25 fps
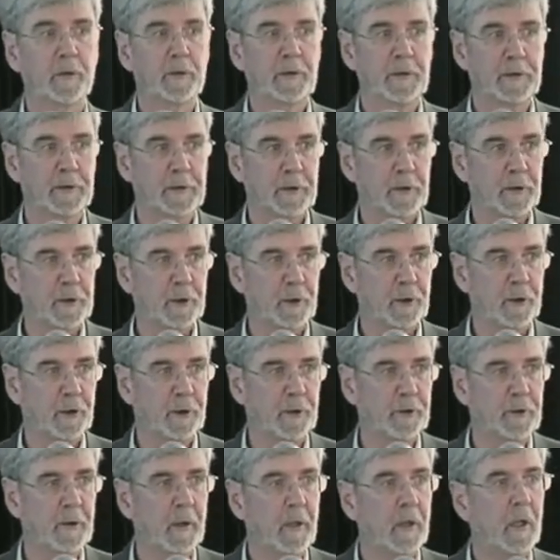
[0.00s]
and this
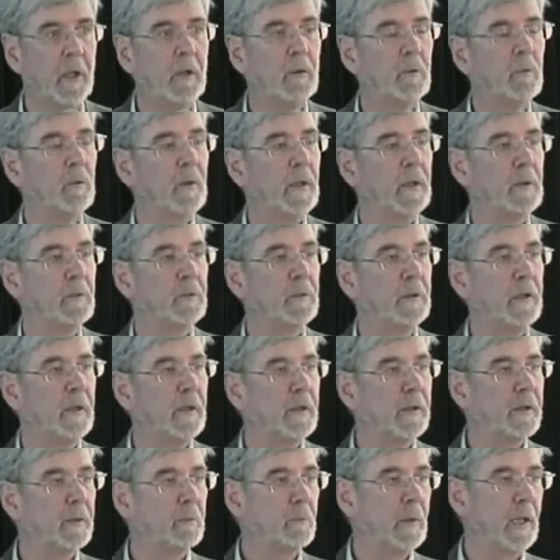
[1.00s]
occurred when
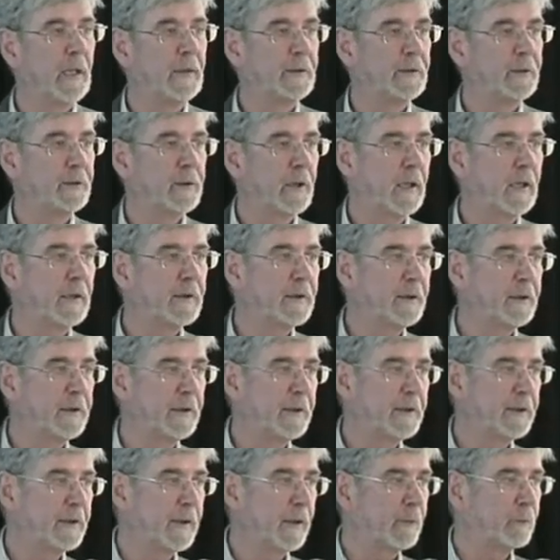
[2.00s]
the major ice
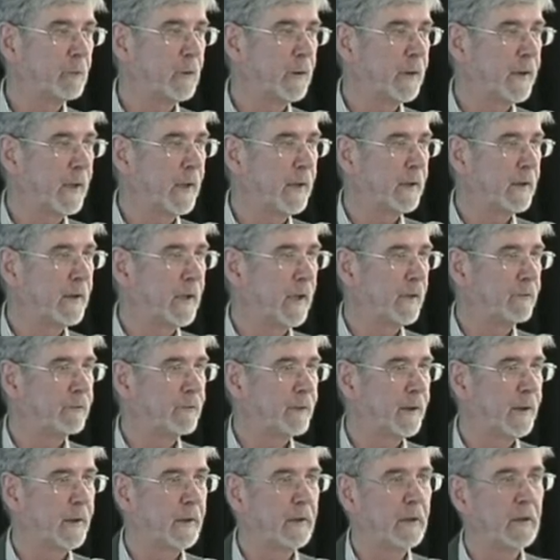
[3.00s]
sheets that were then
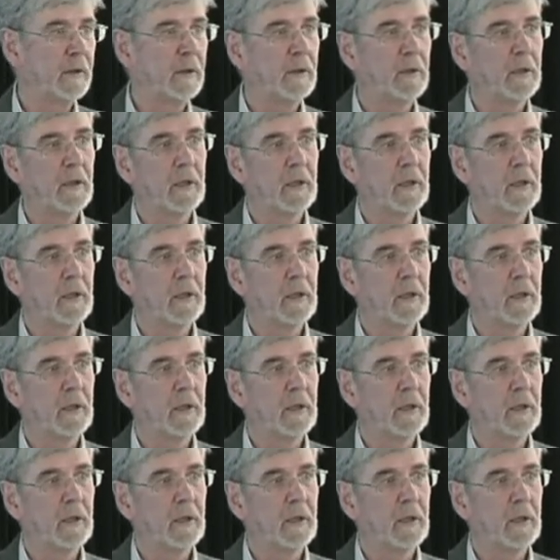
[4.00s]
covering